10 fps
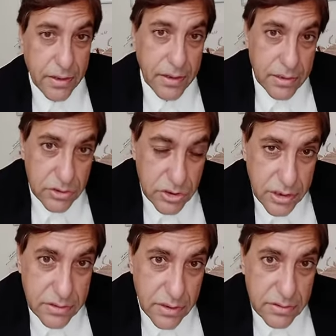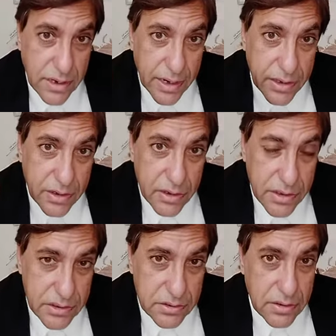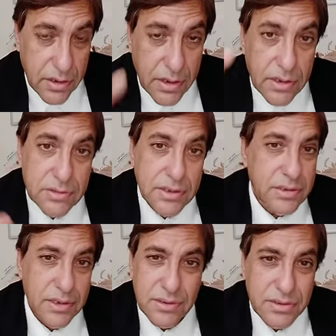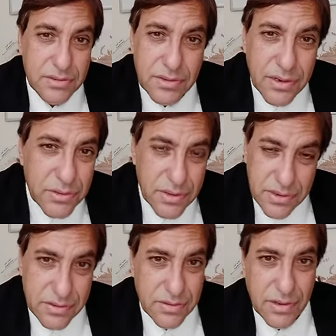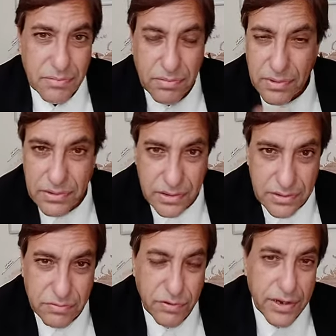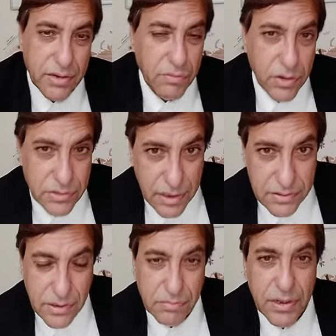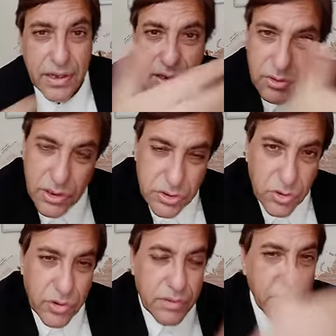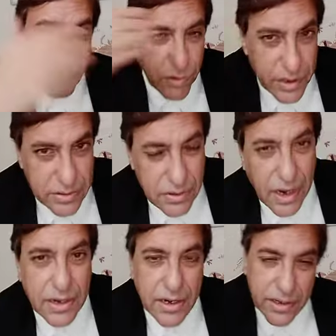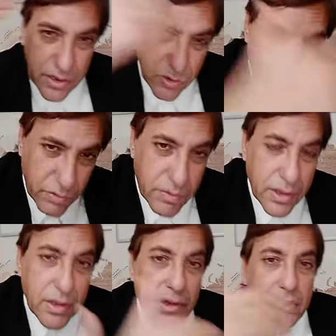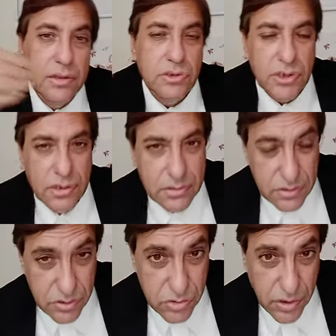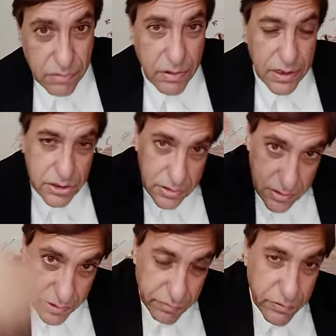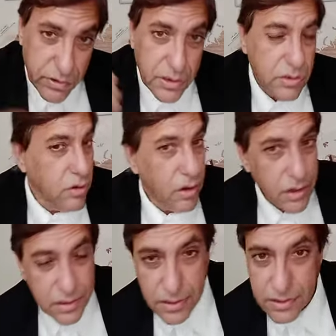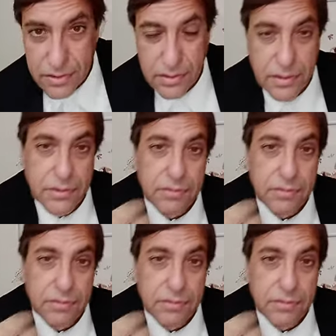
Jesus had cursed see Jesus knew this uh, this fake apostle is coming he knew the story before it started he knew from Genesis to Revelation therefore he knew all the uh,